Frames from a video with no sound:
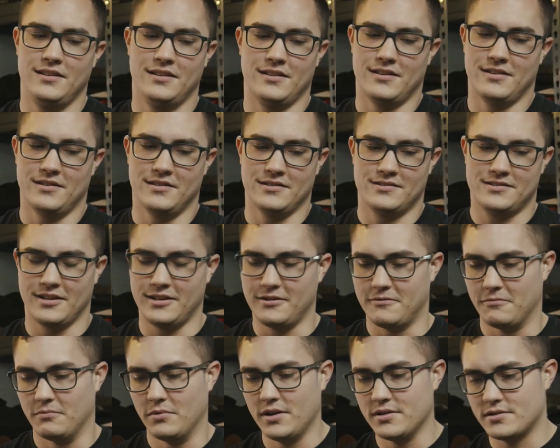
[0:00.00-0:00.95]
you know, it's like
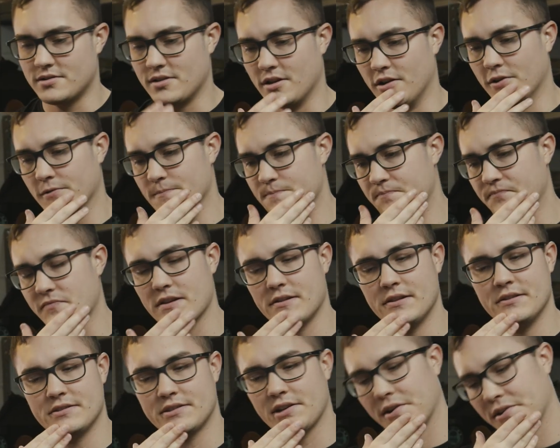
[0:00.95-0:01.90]
so
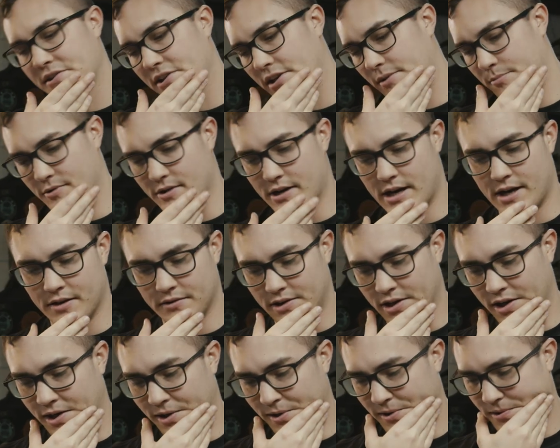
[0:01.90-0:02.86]
the entire time we were out
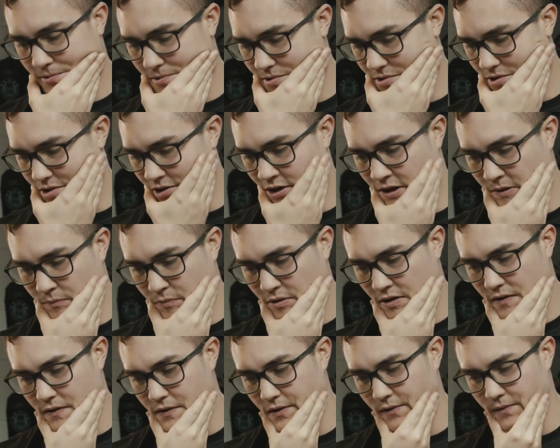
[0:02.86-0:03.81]
there
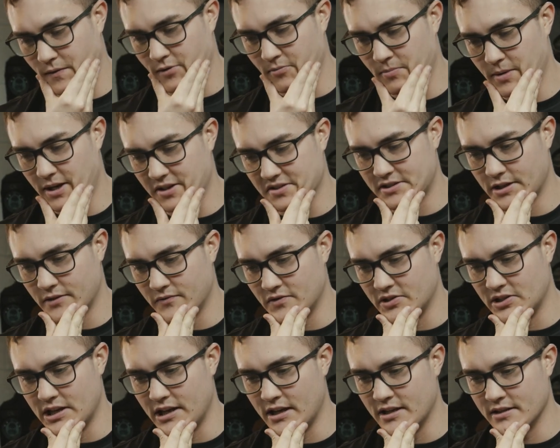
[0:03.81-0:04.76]
for about
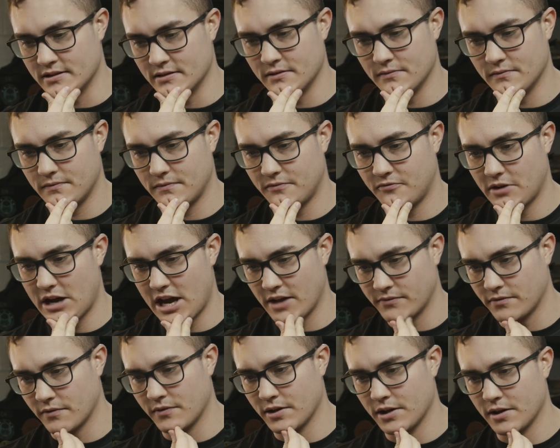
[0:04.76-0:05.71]
7 days, and
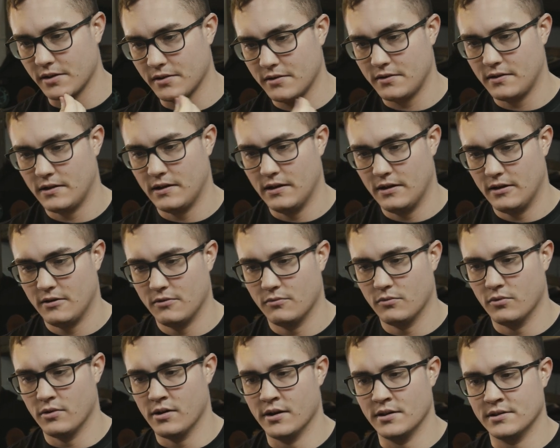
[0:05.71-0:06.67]
5 of it
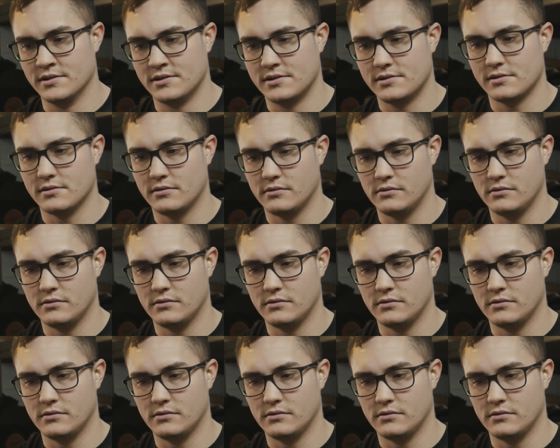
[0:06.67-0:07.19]
was